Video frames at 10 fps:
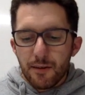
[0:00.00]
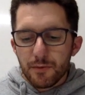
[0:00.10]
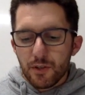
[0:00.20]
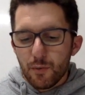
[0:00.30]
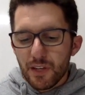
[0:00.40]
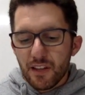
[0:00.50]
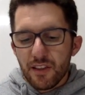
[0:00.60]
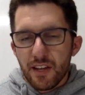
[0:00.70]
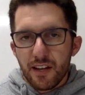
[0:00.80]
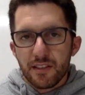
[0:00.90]
so we can
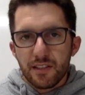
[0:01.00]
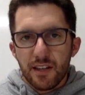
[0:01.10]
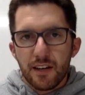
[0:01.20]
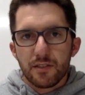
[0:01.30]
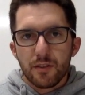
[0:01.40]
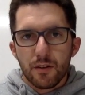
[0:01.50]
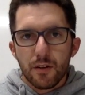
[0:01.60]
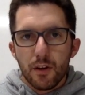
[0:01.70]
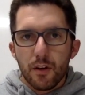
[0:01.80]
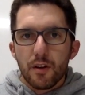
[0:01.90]
then start
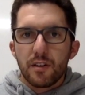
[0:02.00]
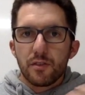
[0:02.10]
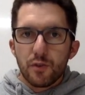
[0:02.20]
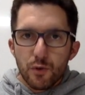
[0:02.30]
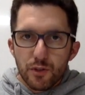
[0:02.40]
to do